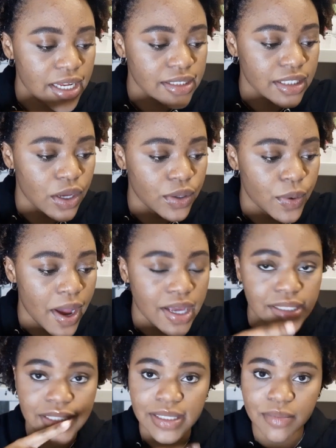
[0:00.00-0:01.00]
is the only way I
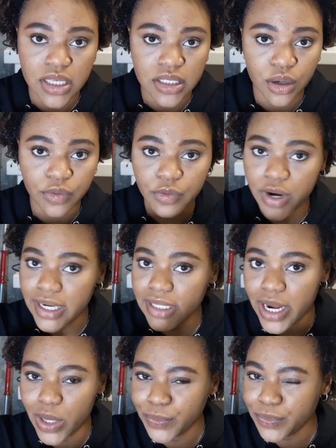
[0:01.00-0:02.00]
can see myself right
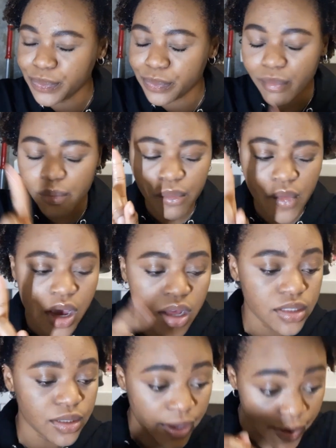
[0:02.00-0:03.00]
now.
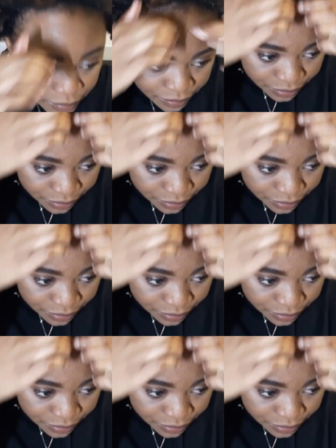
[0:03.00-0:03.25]
So yeah.